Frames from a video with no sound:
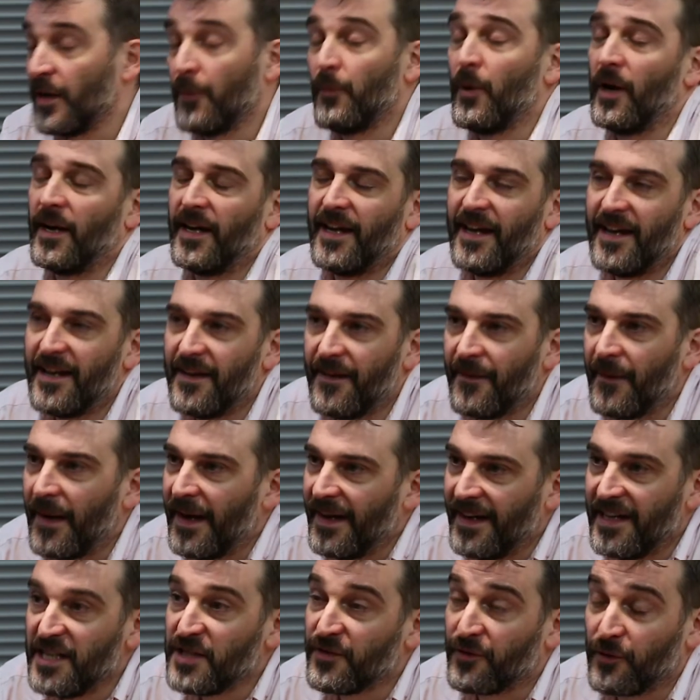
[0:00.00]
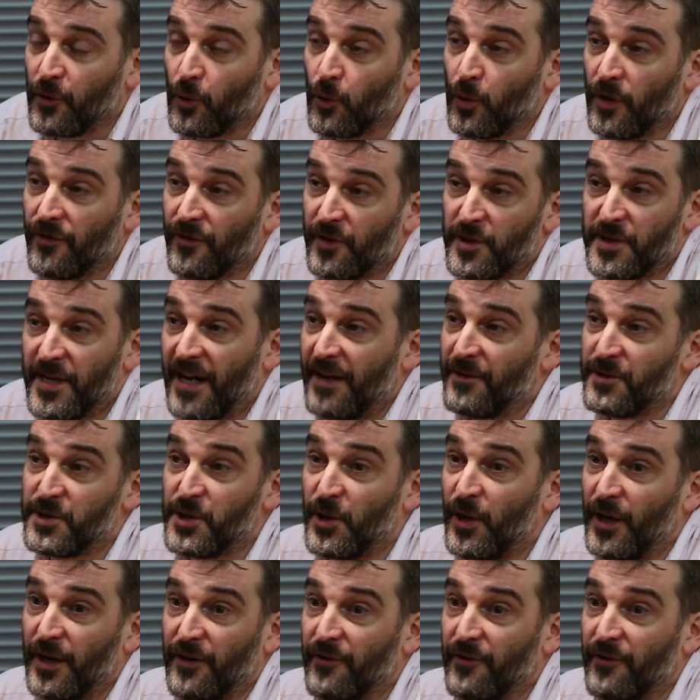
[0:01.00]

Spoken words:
Well, it is for all of us outside